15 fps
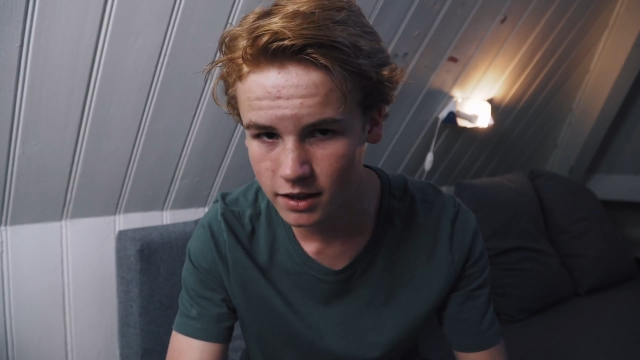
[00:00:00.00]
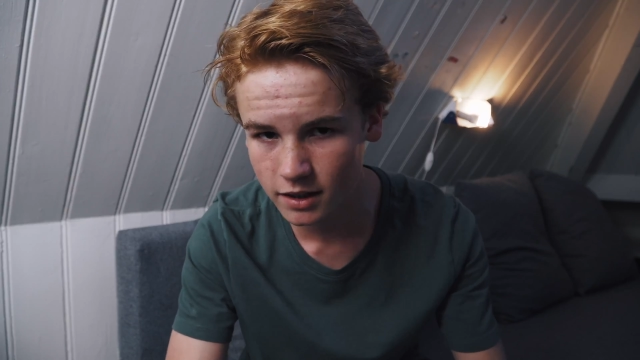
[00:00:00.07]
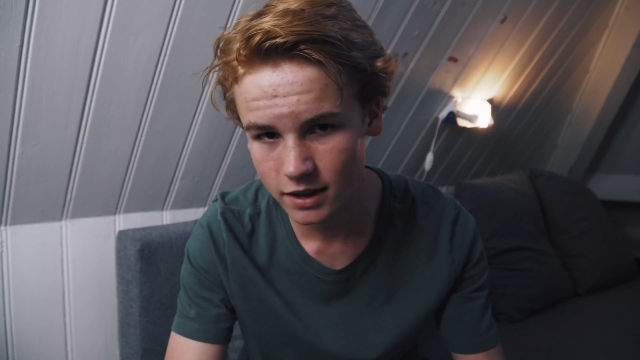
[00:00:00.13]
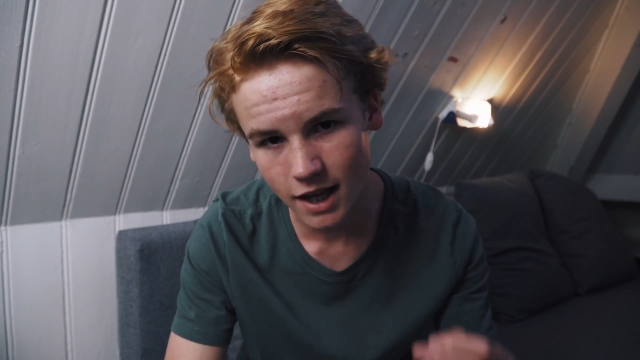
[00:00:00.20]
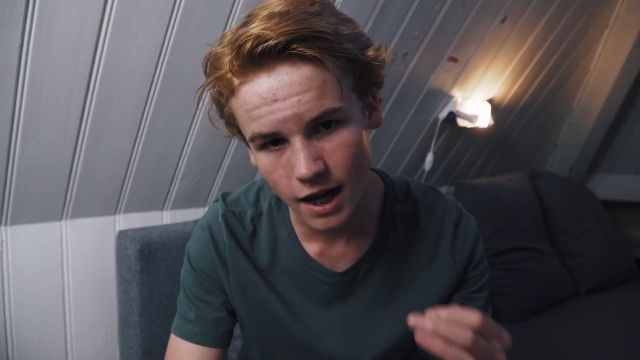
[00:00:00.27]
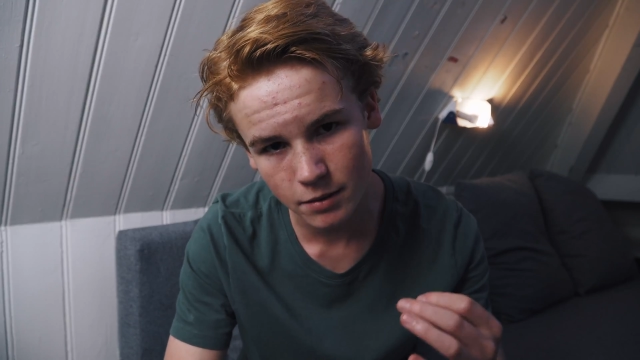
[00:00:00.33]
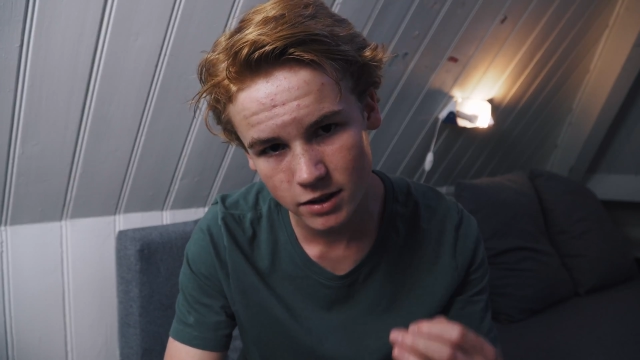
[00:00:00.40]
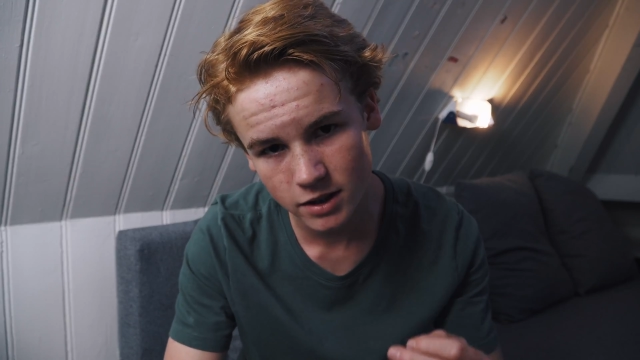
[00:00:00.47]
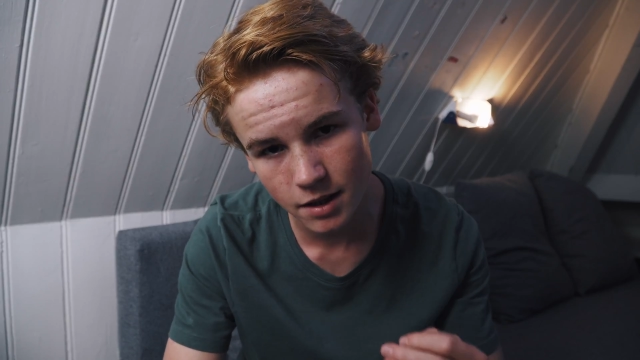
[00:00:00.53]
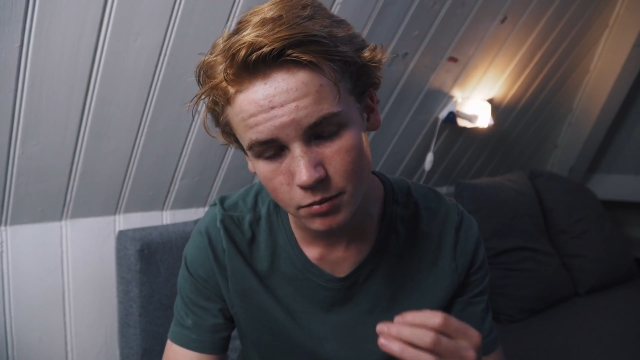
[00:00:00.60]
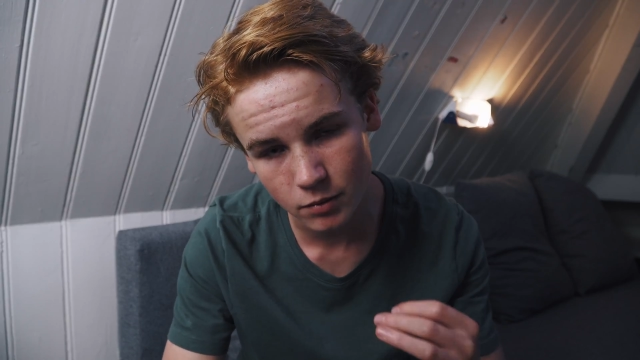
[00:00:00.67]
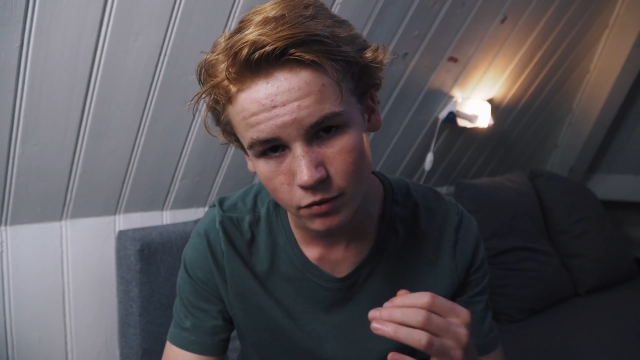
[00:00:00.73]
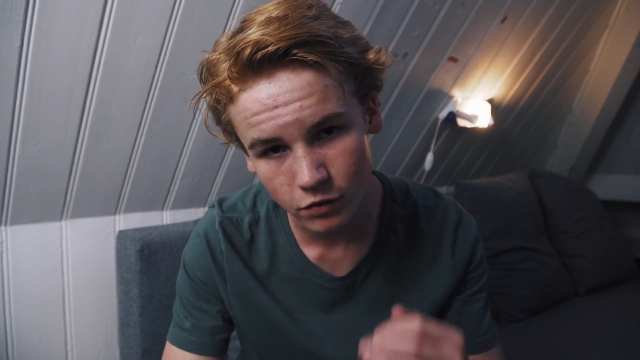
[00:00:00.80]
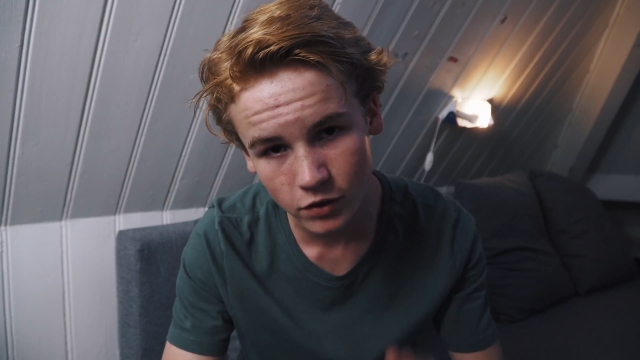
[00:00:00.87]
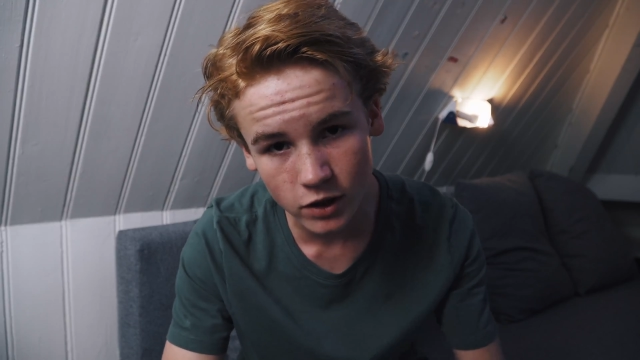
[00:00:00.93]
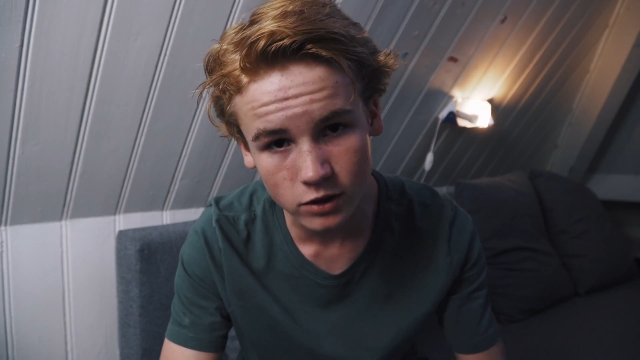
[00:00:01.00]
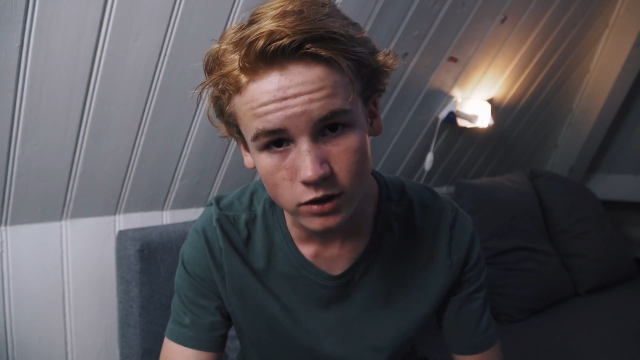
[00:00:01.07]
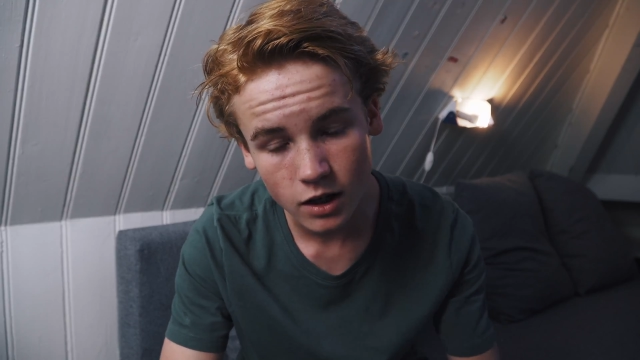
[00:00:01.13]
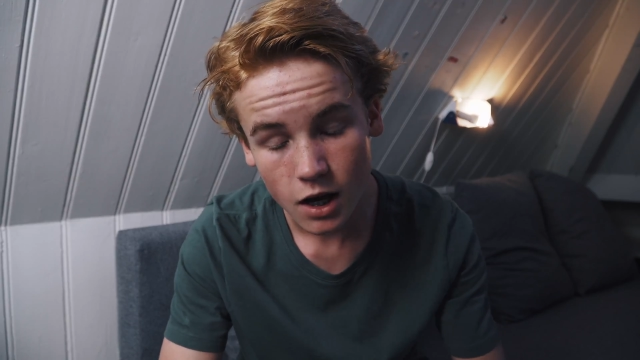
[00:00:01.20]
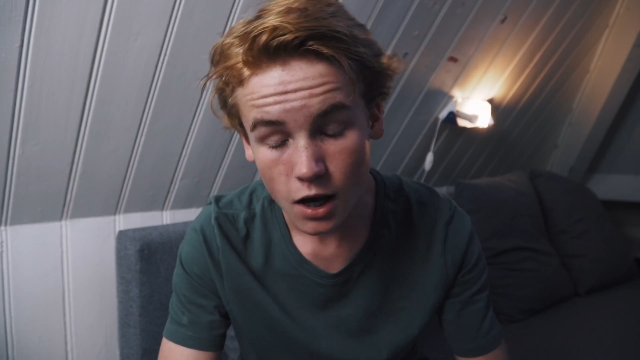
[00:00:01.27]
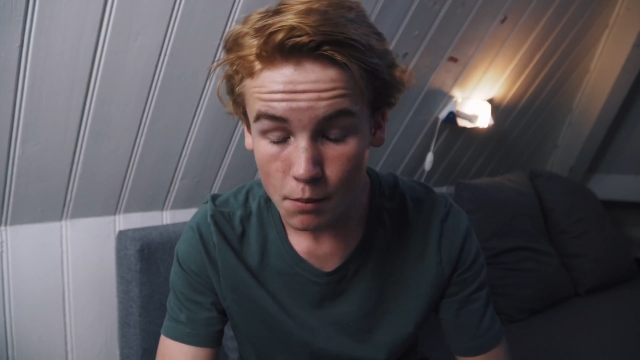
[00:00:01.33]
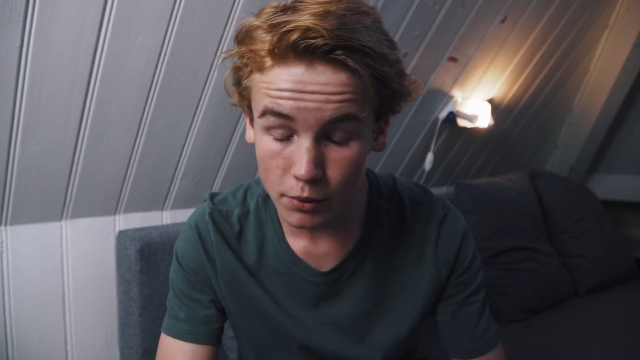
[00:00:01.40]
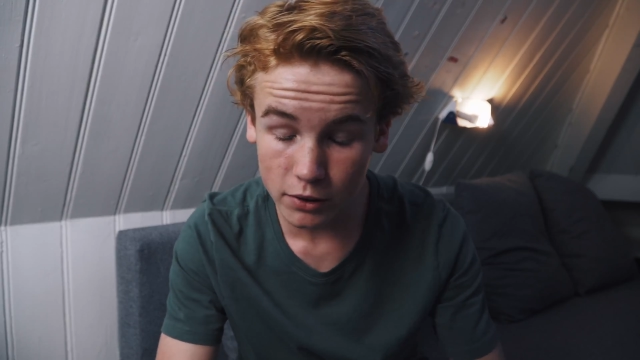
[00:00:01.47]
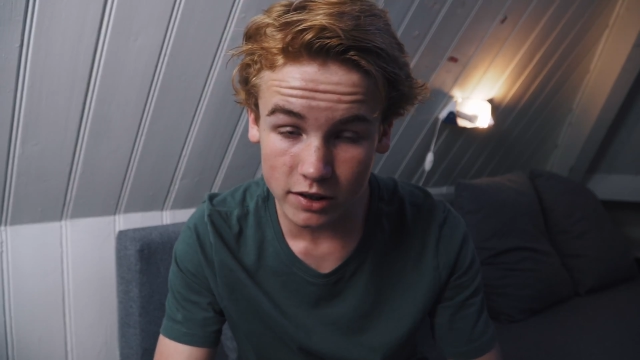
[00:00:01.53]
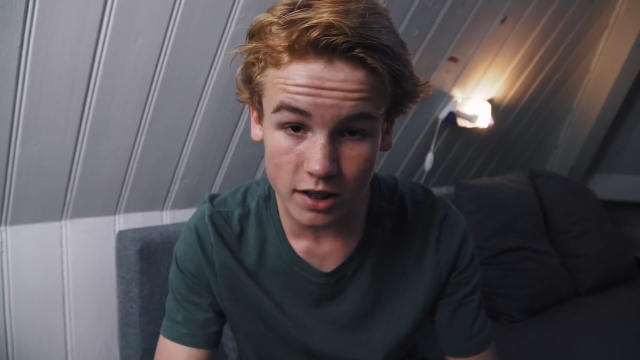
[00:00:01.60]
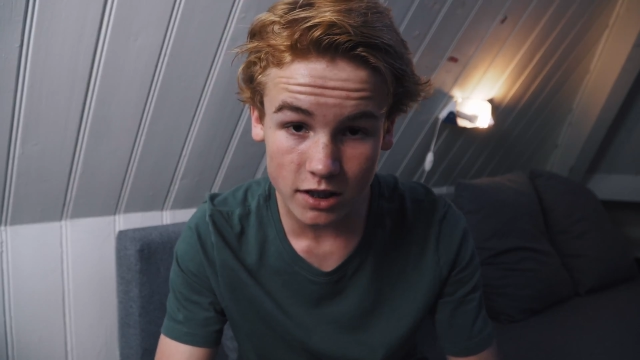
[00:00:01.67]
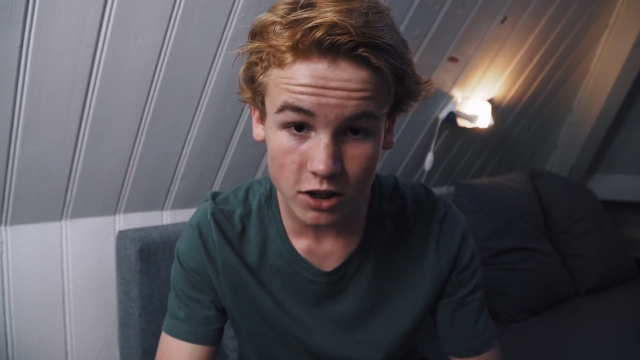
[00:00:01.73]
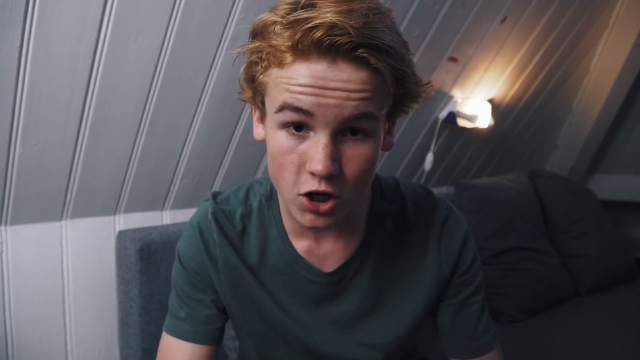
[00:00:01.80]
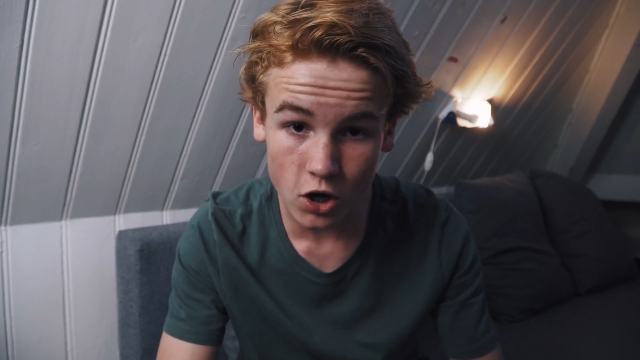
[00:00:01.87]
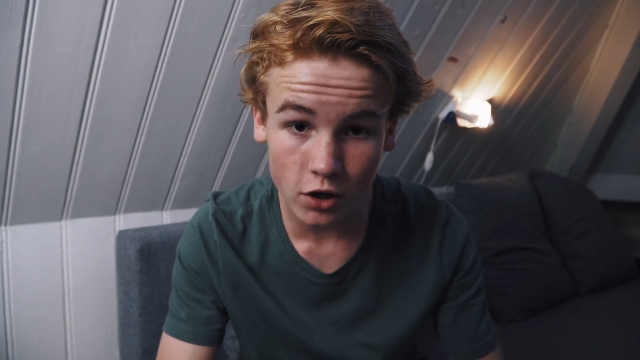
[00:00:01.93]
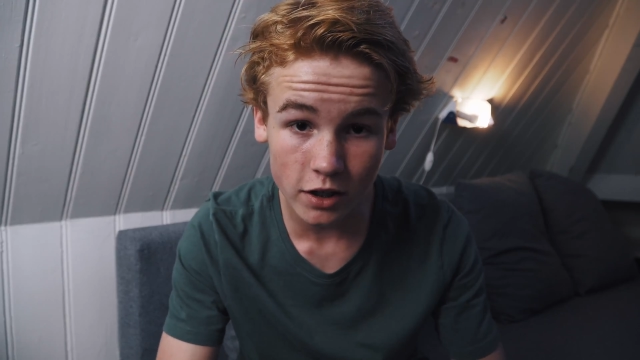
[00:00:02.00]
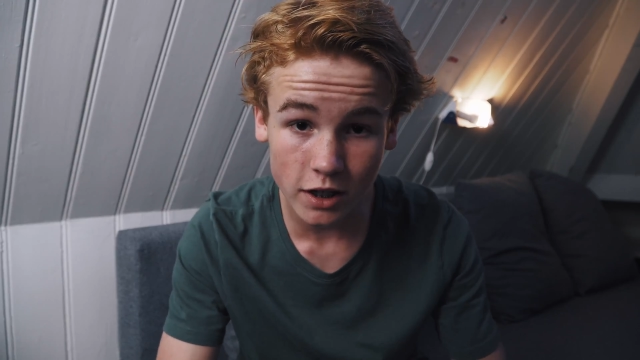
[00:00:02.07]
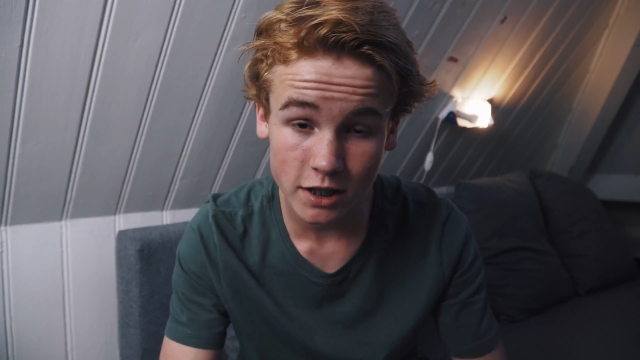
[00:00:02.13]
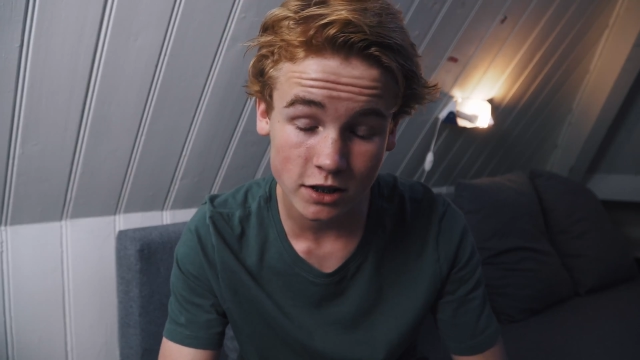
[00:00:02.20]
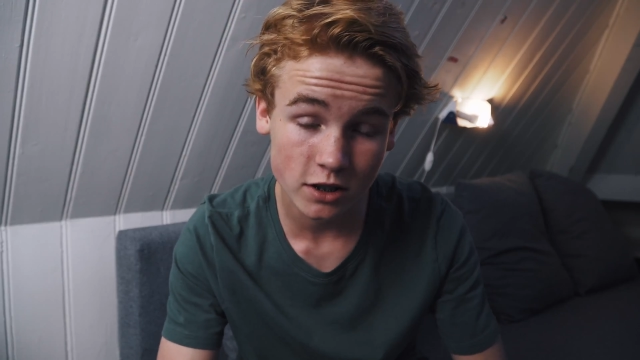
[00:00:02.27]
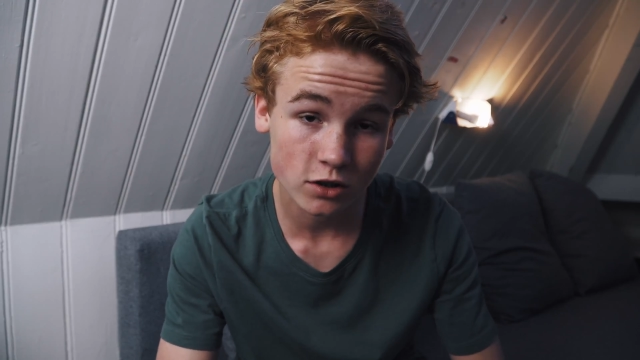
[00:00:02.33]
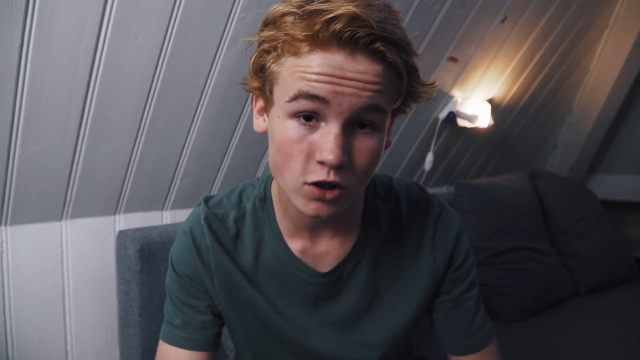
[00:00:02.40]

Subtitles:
that nice depth of field, but this shot is